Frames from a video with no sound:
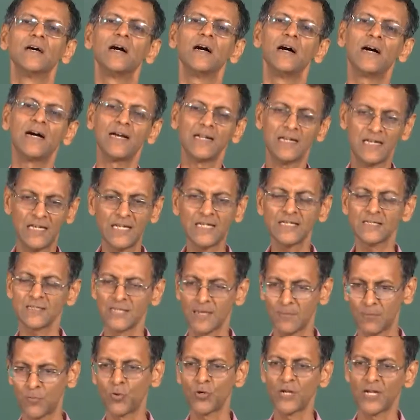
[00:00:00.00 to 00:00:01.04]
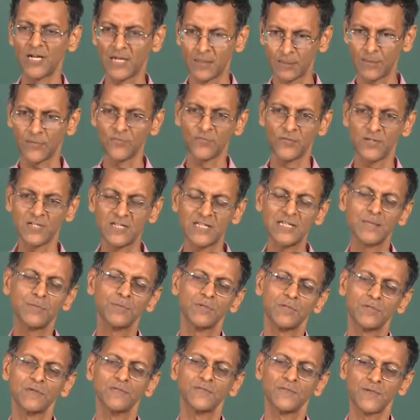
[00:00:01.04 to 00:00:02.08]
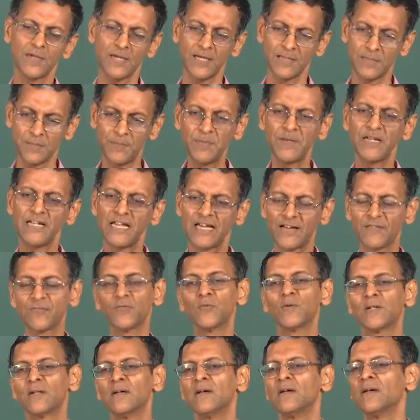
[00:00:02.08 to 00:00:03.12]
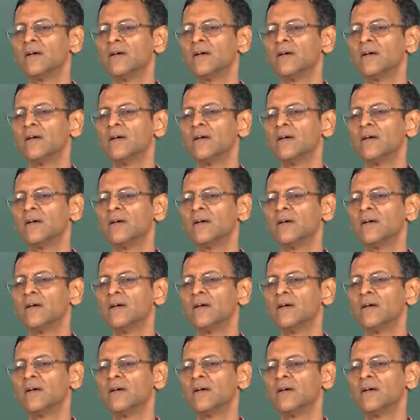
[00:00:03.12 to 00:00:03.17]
at least some modicum of description of the PDFs,